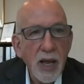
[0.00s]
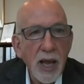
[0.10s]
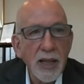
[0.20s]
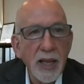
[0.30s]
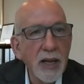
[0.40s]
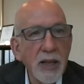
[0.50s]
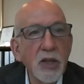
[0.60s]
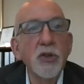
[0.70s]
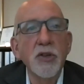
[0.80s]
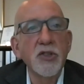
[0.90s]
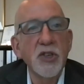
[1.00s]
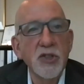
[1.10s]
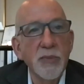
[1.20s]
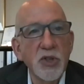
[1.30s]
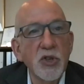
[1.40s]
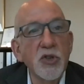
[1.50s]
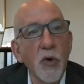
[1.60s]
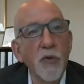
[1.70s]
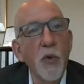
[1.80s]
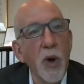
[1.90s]
and the system is just
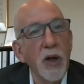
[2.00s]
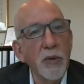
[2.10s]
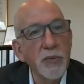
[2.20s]
overwhelmed.